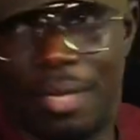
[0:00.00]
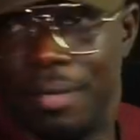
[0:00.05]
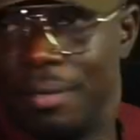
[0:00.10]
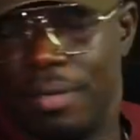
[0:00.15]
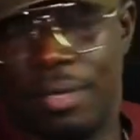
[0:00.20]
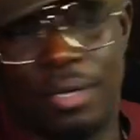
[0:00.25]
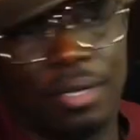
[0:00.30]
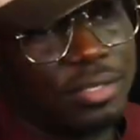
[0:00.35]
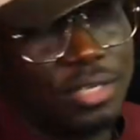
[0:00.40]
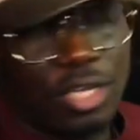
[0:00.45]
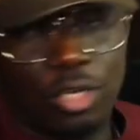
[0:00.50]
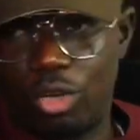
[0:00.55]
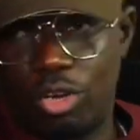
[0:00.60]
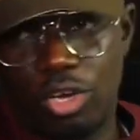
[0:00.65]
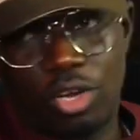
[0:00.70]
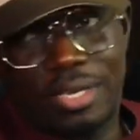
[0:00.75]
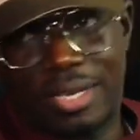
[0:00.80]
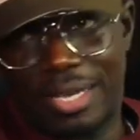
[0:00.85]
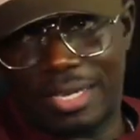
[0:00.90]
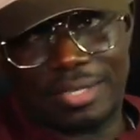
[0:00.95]
They don't
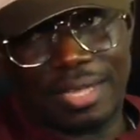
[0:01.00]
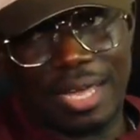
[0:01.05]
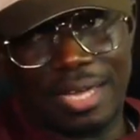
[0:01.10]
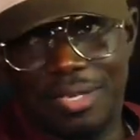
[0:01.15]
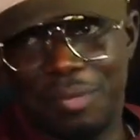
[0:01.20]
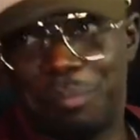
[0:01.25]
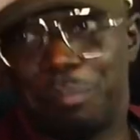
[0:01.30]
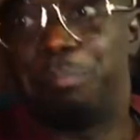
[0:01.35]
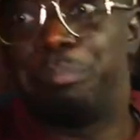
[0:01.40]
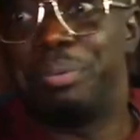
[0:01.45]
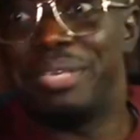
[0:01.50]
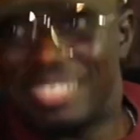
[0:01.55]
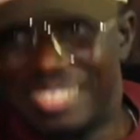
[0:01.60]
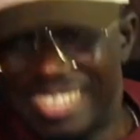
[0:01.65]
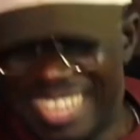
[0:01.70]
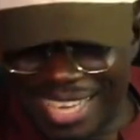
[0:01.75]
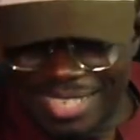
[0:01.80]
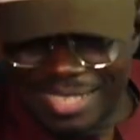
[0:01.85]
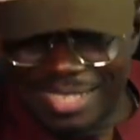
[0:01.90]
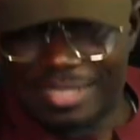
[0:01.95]
understand the
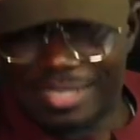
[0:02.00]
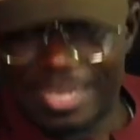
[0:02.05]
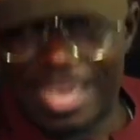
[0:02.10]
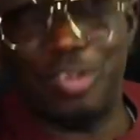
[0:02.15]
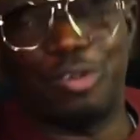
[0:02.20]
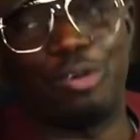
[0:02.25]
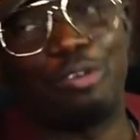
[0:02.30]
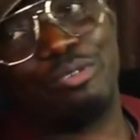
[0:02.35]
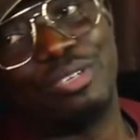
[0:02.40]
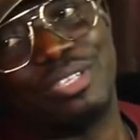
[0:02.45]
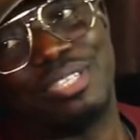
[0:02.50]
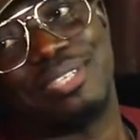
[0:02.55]
business side of it.